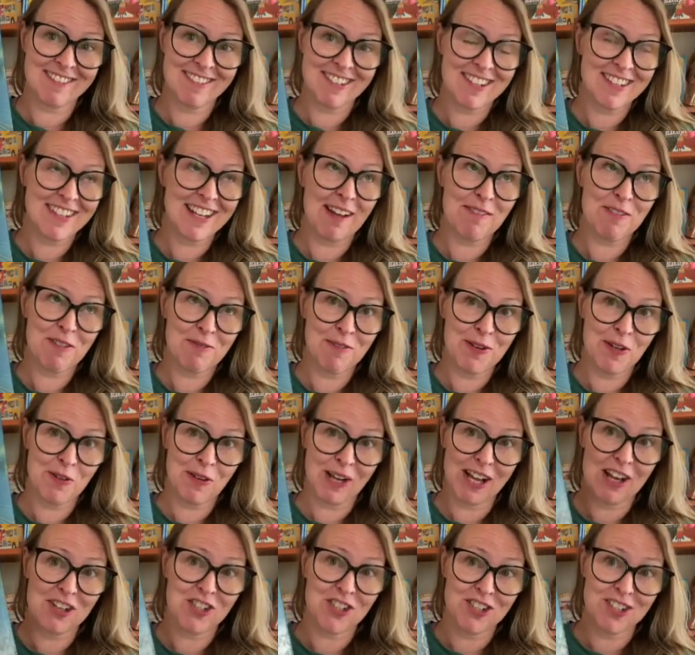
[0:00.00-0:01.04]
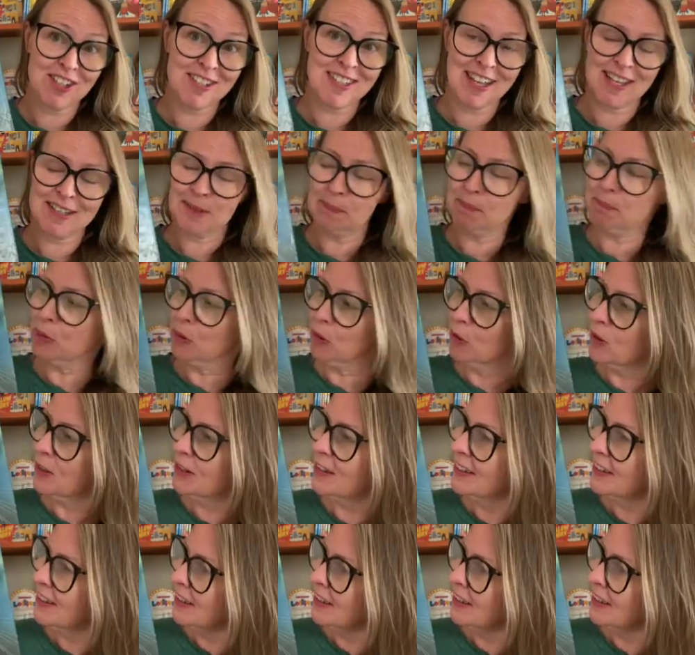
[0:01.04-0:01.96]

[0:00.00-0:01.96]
She doesn't have a real cat, she just has a book.